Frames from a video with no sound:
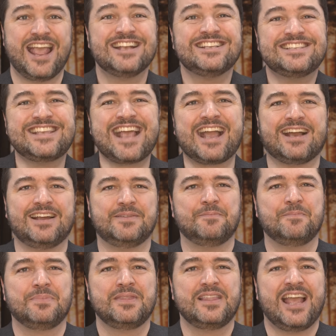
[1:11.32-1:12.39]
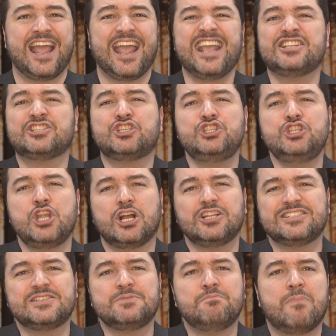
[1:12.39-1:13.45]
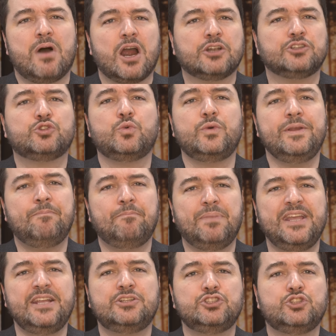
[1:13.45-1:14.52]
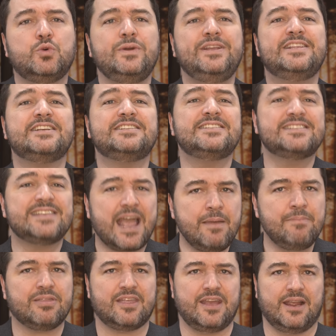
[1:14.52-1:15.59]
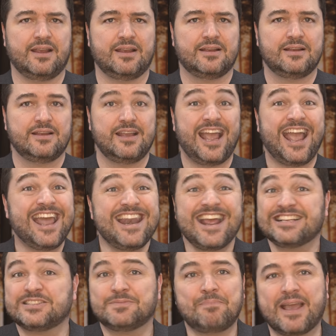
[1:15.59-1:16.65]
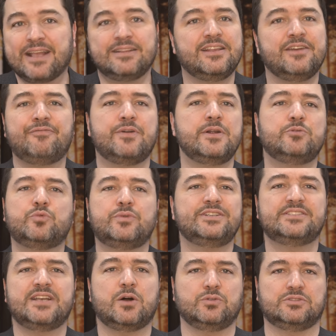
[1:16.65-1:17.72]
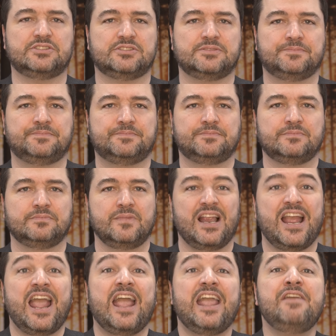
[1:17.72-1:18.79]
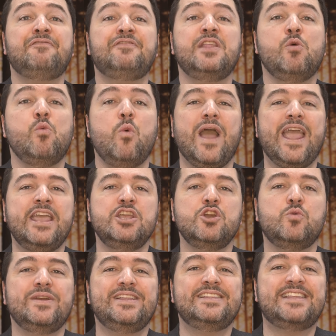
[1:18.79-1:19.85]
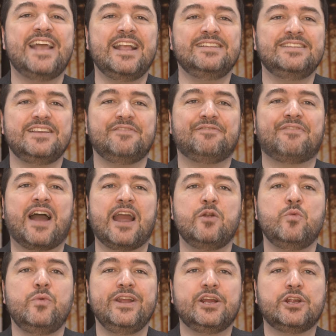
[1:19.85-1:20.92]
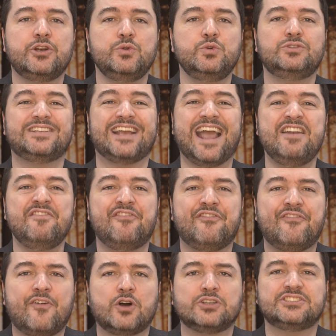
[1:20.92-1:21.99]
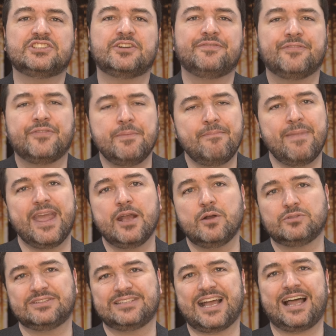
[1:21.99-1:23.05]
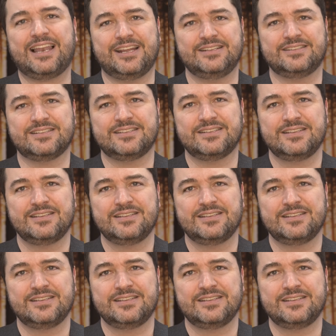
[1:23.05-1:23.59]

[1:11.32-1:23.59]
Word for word: Second, it's not smart to repeat doing the same thing and expect different results. If the way you identify, recruit, and foster female talent